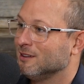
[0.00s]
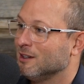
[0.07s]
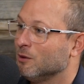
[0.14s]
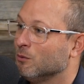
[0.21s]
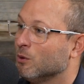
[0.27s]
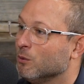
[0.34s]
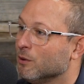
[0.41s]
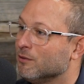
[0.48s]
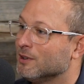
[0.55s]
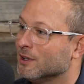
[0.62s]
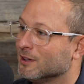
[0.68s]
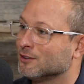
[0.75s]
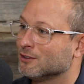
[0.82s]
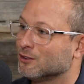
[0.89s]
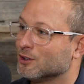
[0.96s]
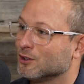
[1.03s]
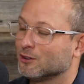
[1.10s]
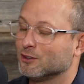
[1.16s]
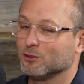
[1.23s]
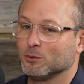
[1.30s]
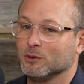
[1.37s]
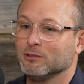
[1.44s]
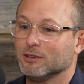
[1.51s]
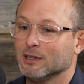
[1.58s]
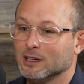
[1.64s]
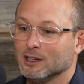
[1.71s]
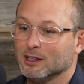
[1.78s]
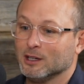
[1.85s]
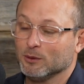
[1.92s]
And what we've done as a church is we've
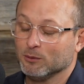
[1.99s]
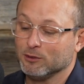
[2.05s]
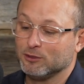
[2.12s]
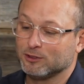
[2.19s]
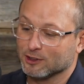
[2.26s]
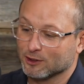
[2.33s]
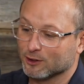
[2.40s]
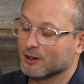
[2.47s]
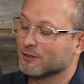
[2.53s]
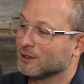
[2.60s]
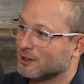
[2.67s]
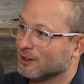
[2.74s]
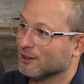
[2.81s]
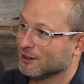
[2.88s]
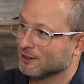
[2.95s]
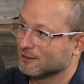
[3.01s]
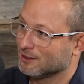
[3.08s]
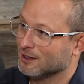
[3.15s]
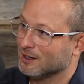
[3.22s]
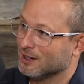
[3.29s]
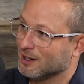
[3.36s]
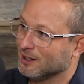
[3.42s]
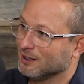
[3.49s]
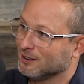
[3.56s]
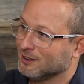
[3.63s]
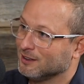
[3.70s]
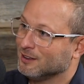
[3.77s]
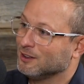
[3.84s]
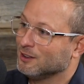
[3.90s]
centered everything on a Sunday
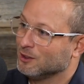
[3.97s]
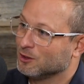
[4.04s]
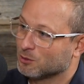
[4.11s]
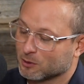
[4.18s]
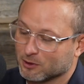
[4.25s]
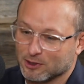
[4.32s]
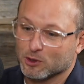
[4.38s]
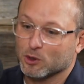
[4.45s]
to where the